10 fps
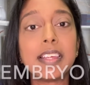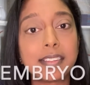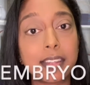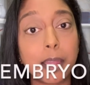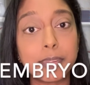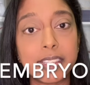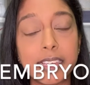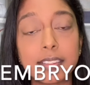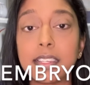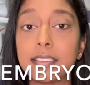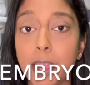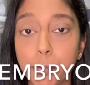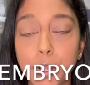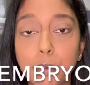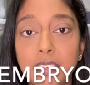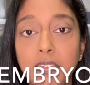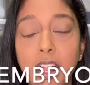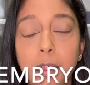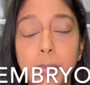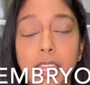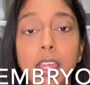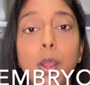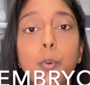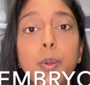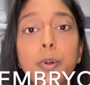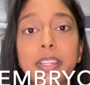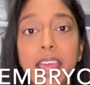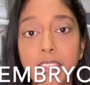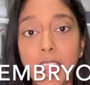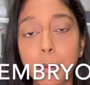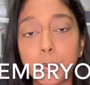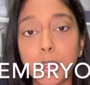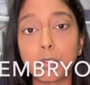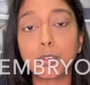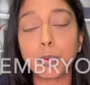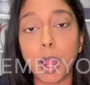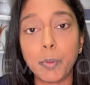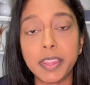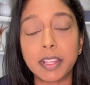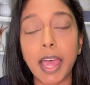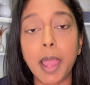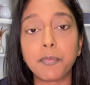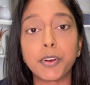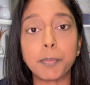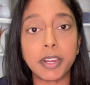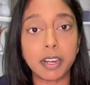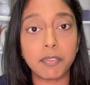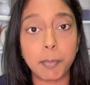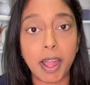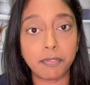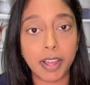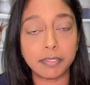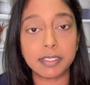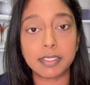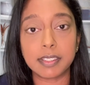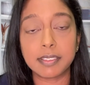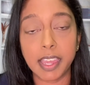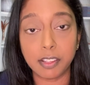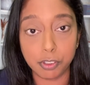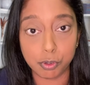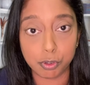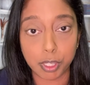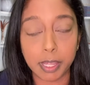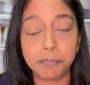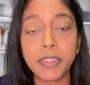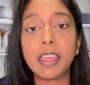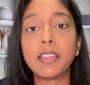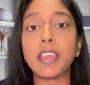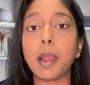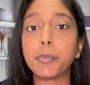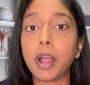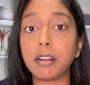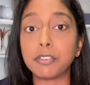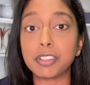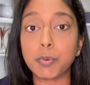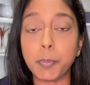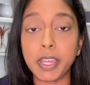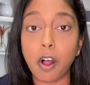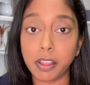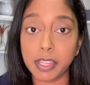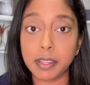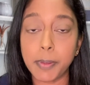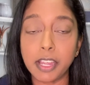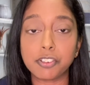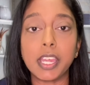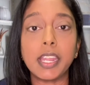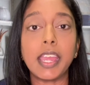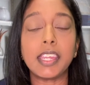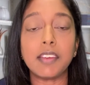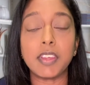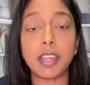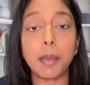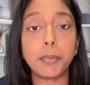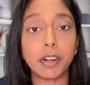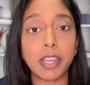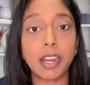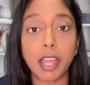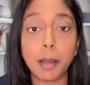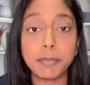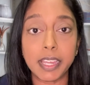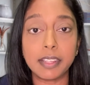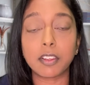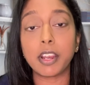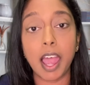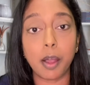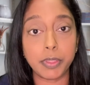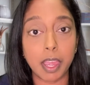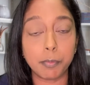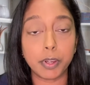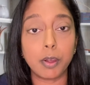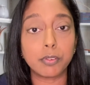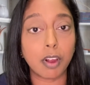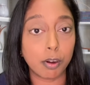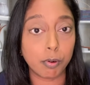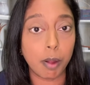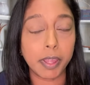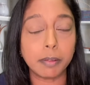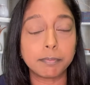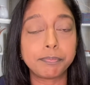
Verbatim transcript: Step six is embryo development. We will let the embryos grow in the lab for a period of about five to six days usually. The embryologist will be calling the patient and giving them periodic updates on how the embryos are growing.